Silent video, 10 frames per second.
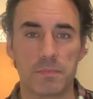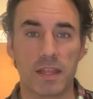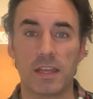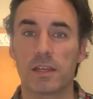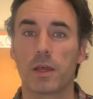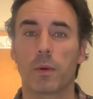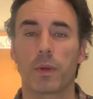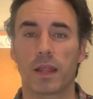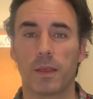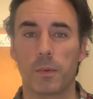They didn't know
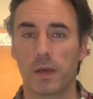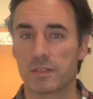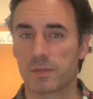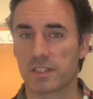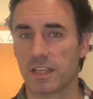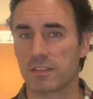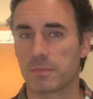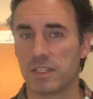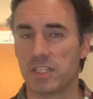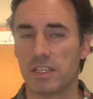where he was, which tells
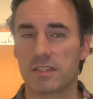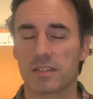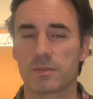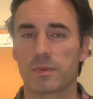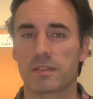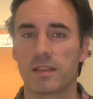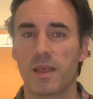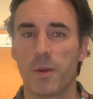me Jesus was